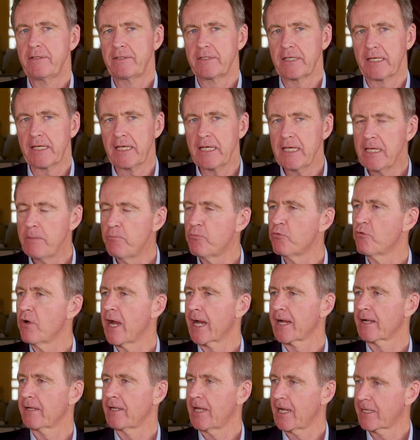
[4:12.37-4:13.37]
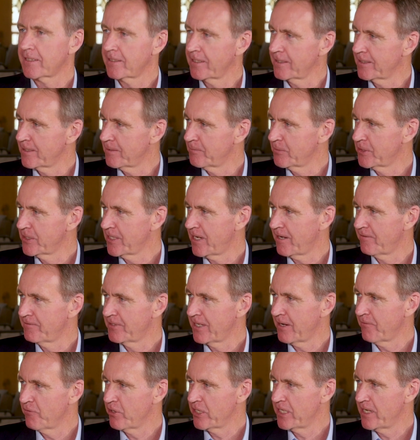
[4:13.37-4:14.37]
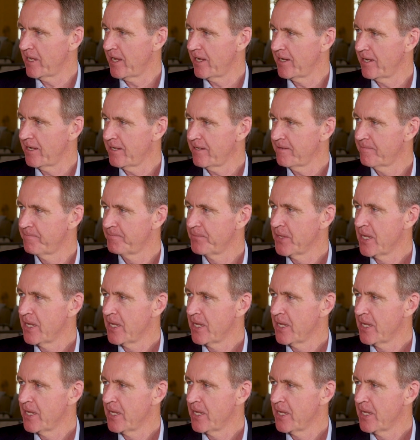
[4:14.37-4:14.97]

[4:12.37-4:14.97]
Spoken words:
to keep recollecting themselves every day, huh?